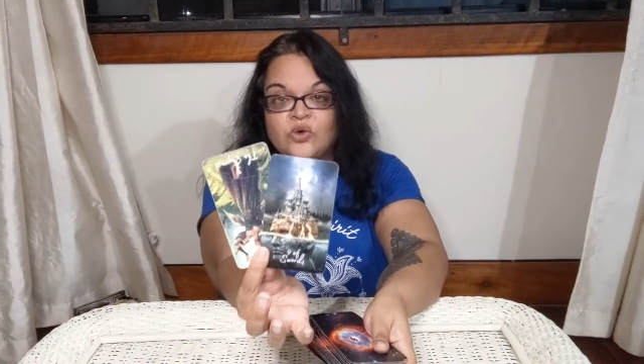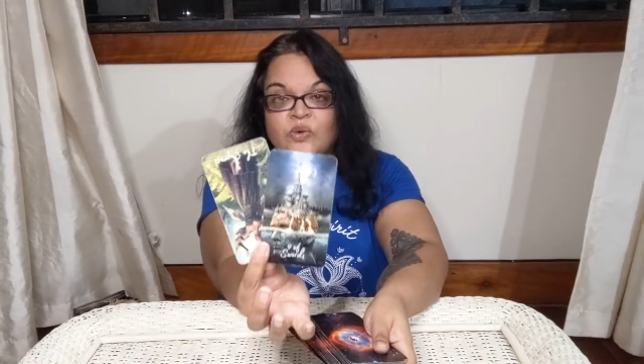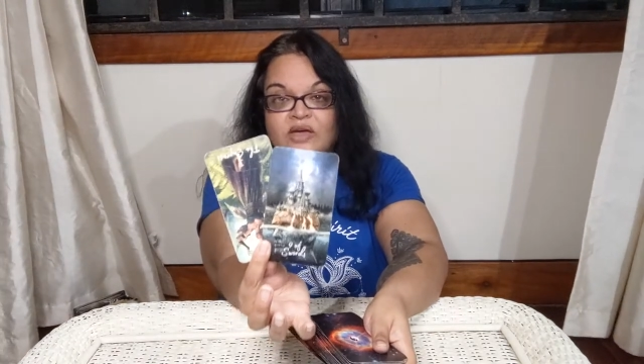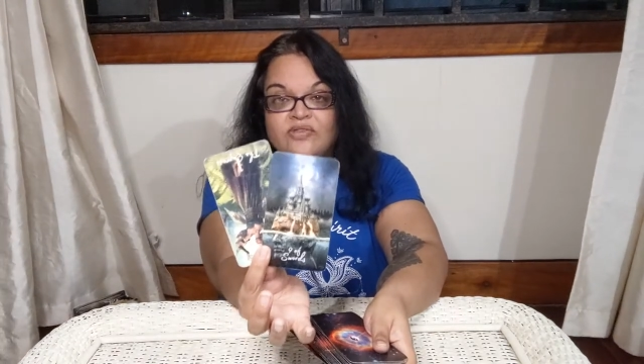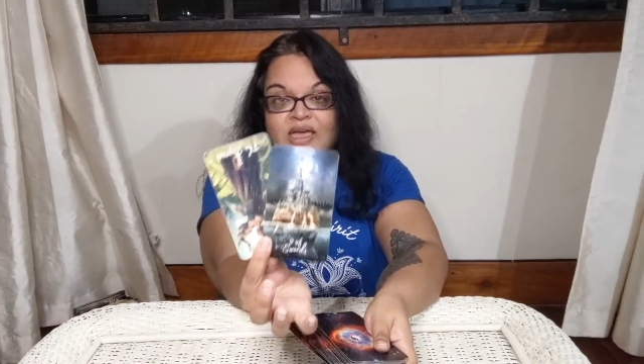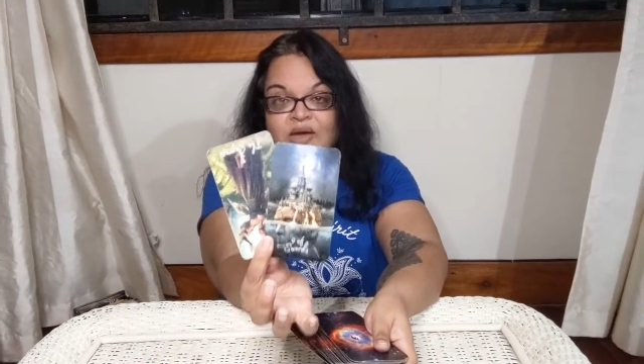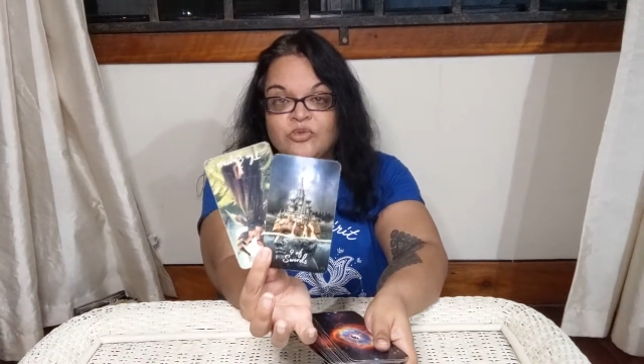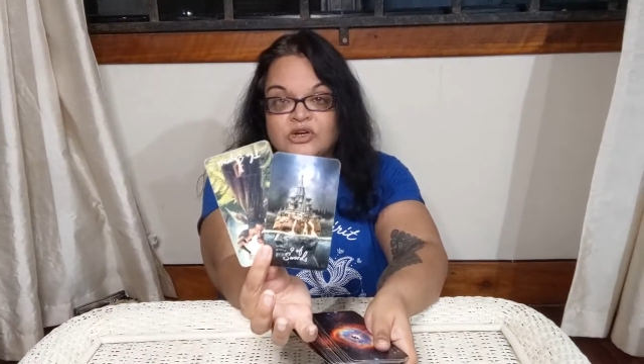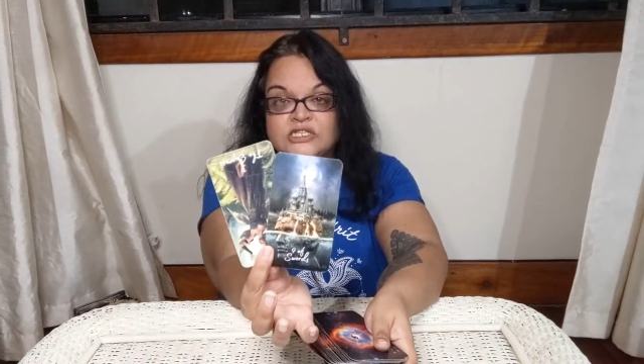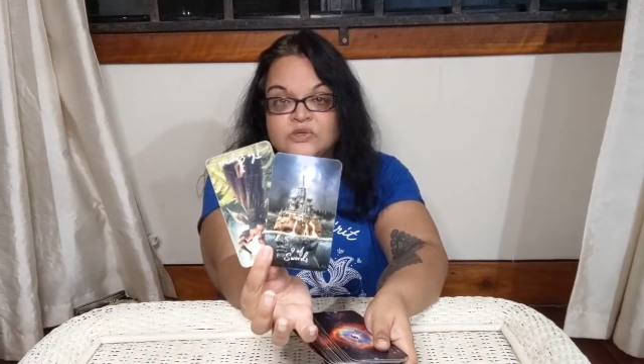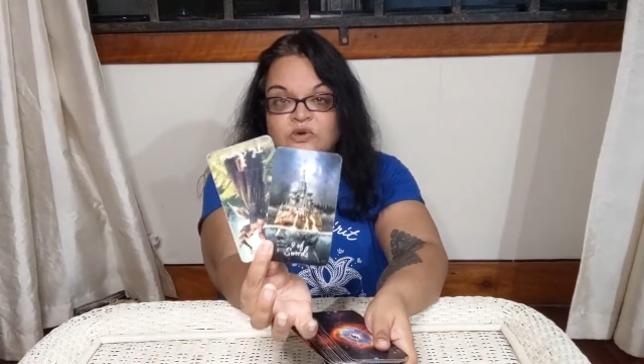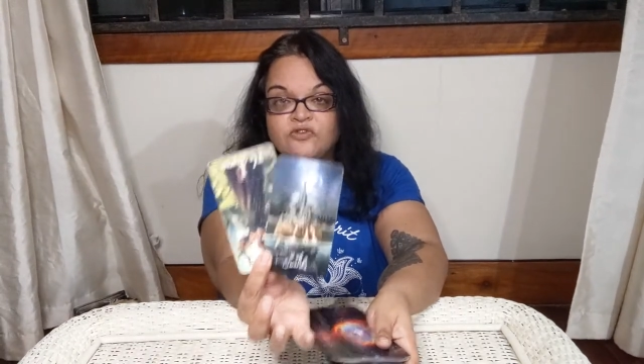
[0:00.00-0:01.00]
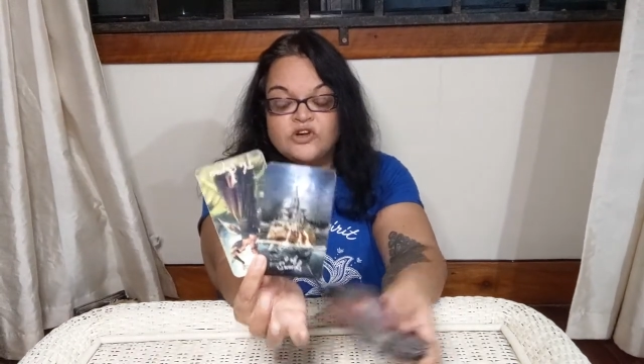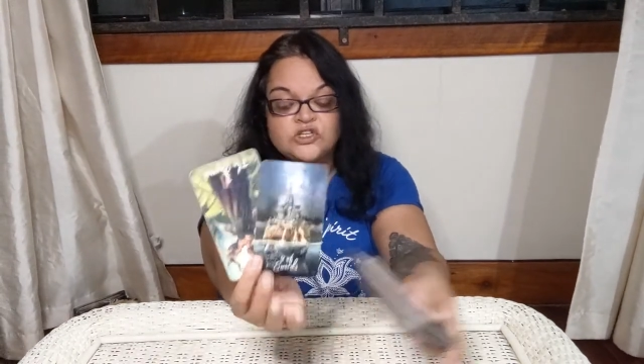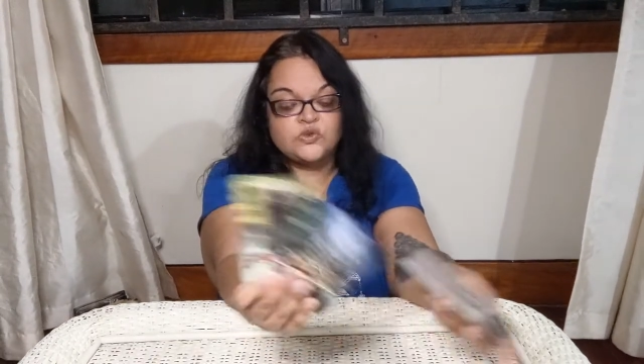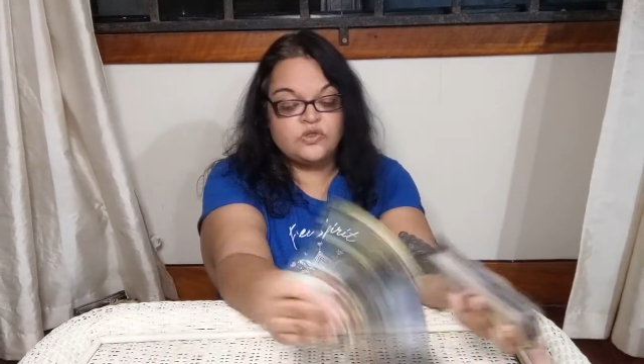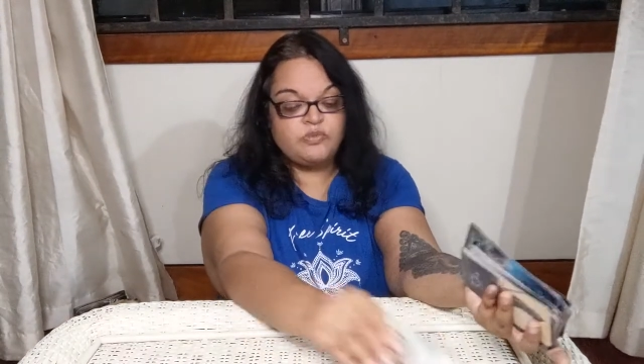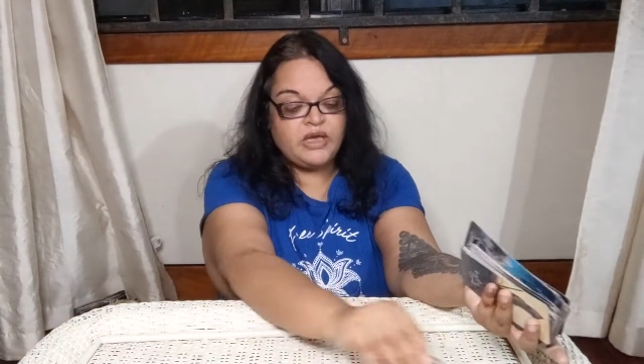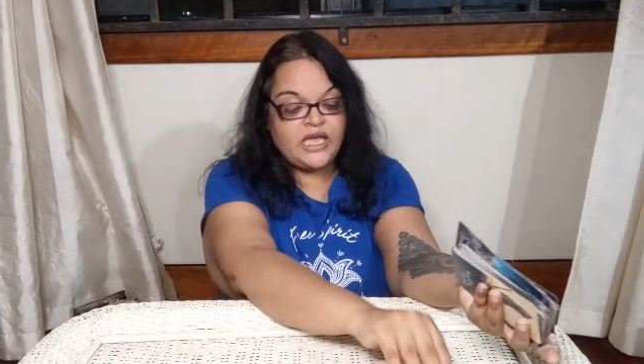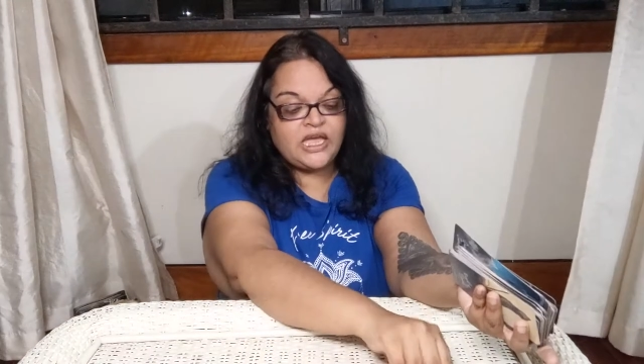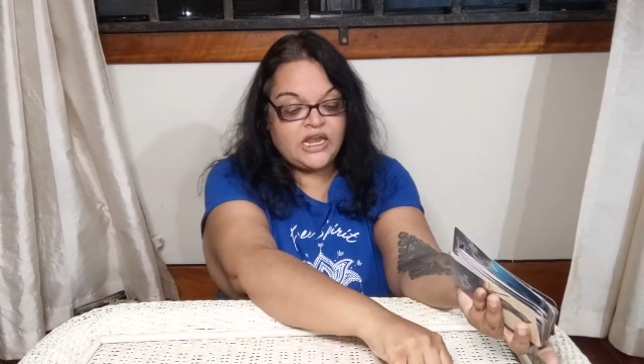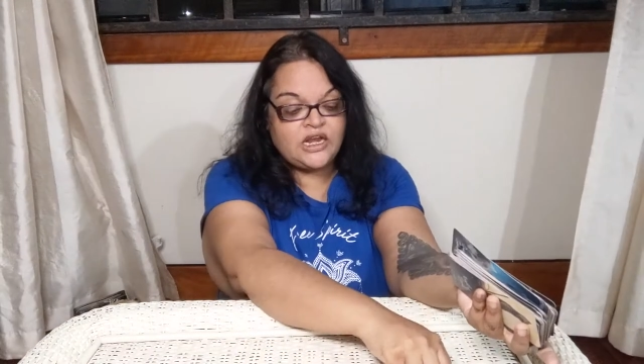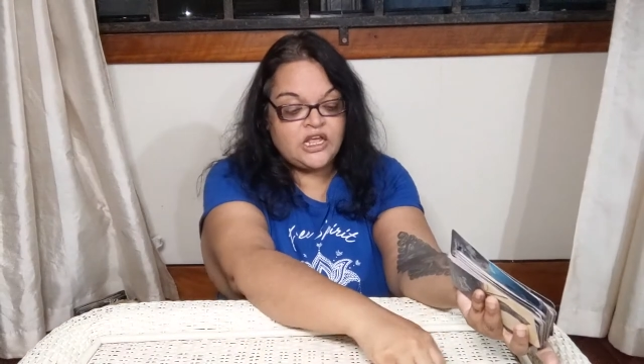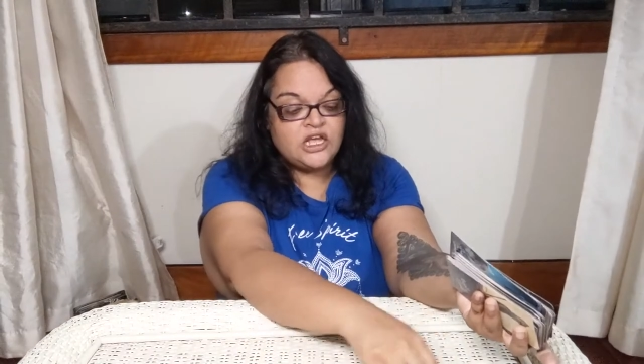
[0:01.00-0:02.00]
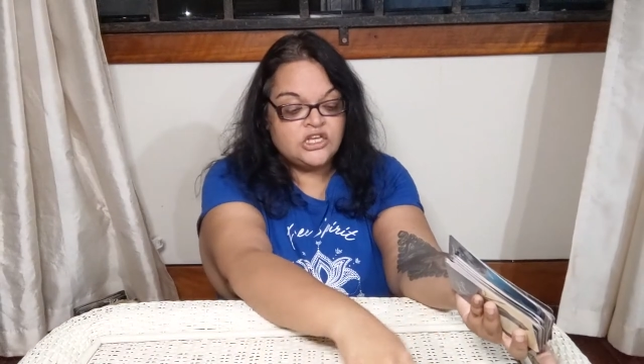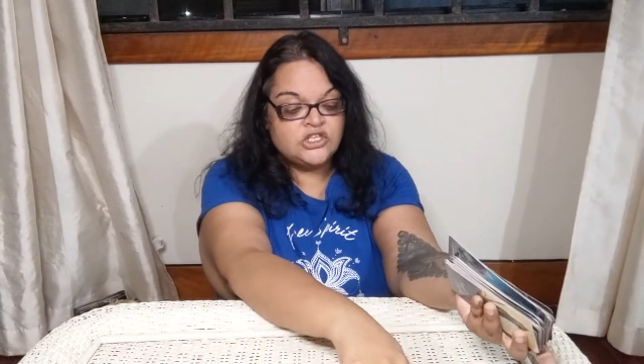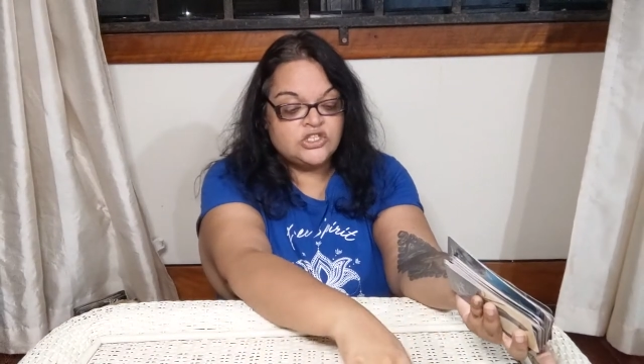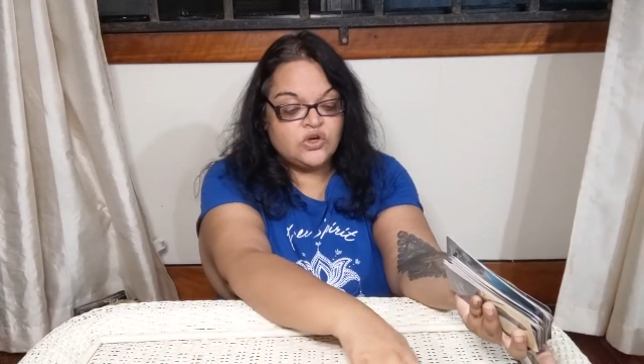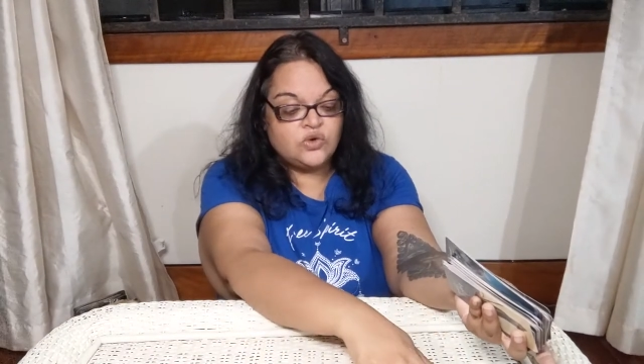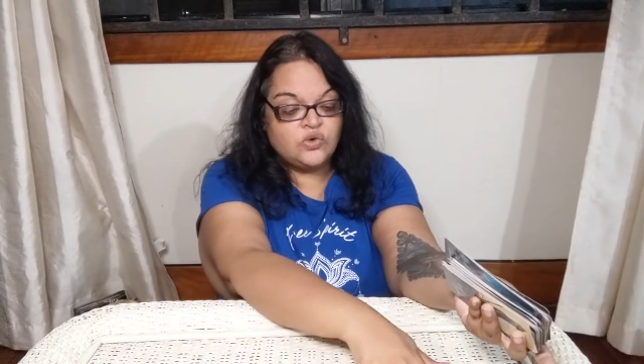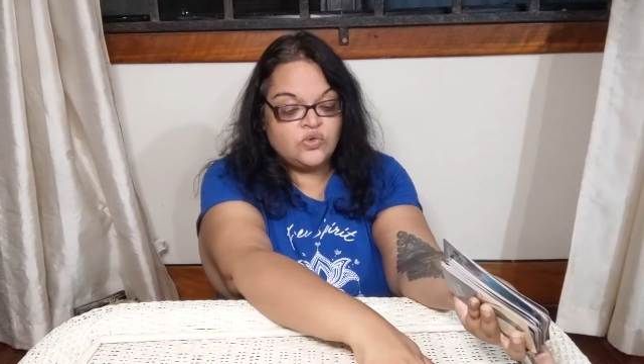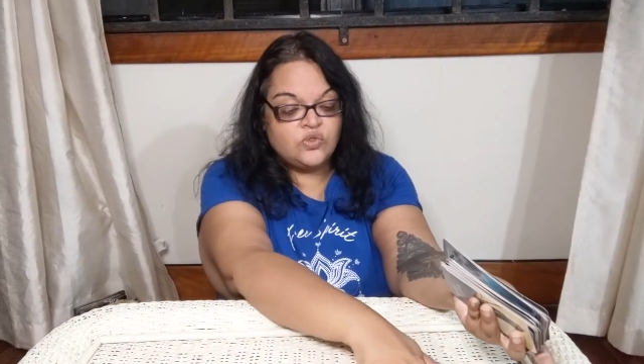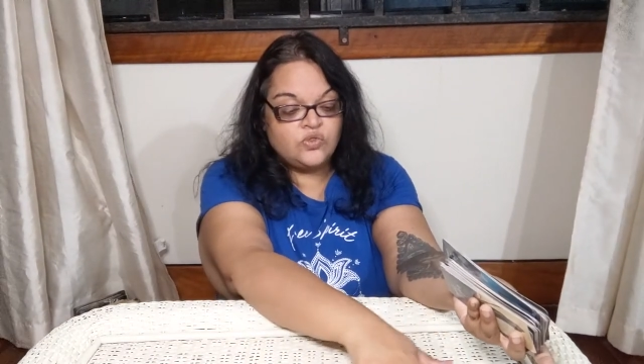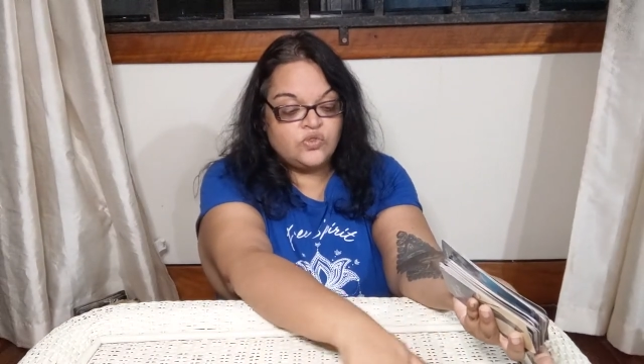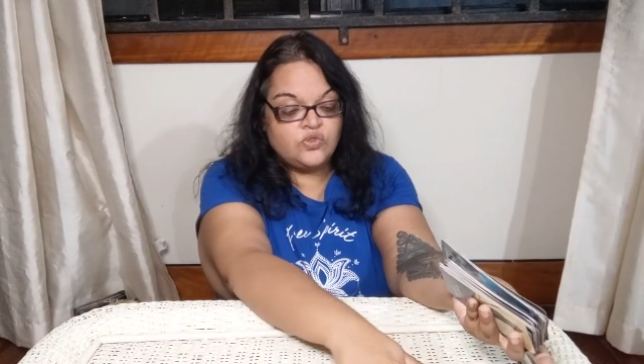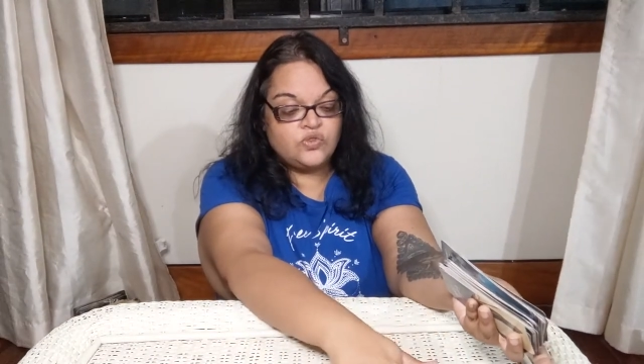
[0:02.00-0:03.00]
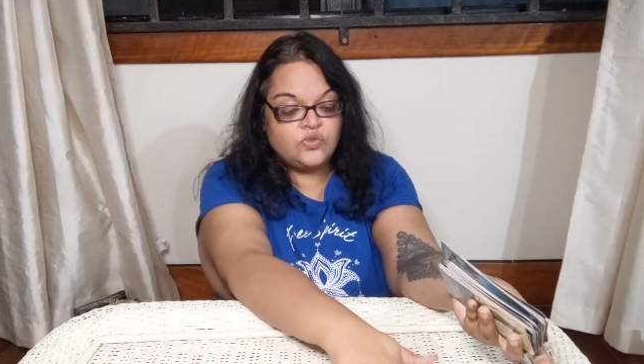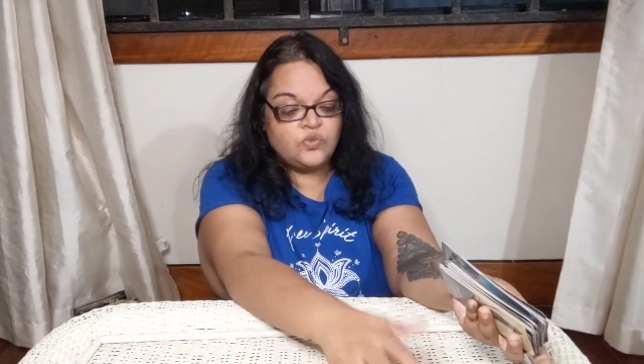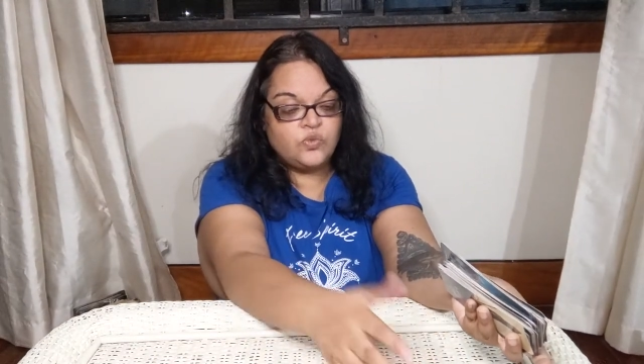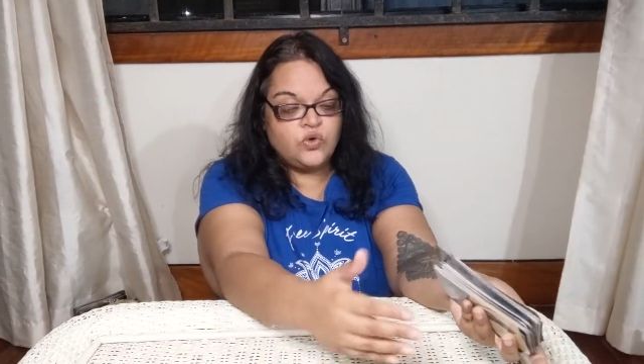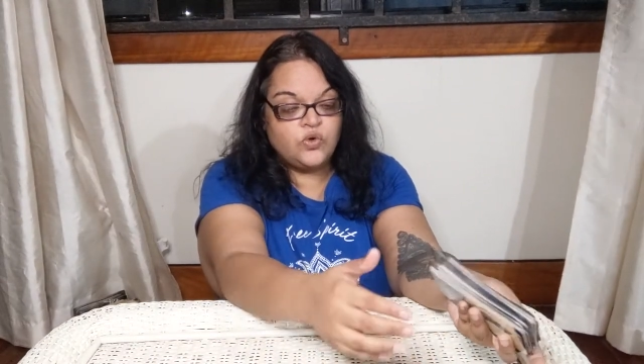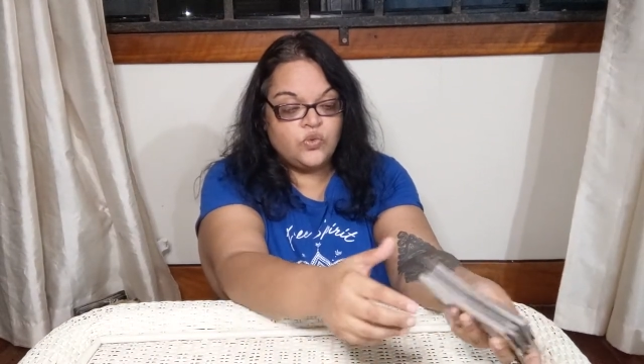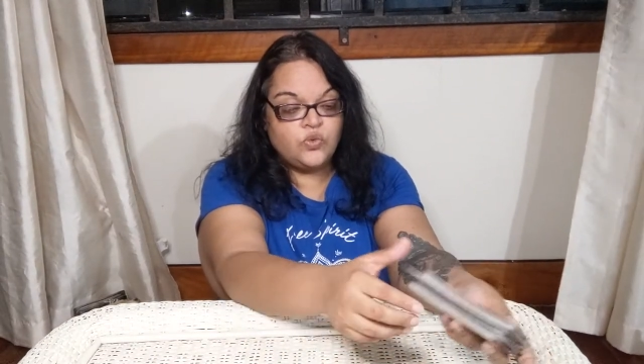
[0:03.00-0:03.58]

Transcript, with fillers: We have the Empress in reverse with pain. So, who,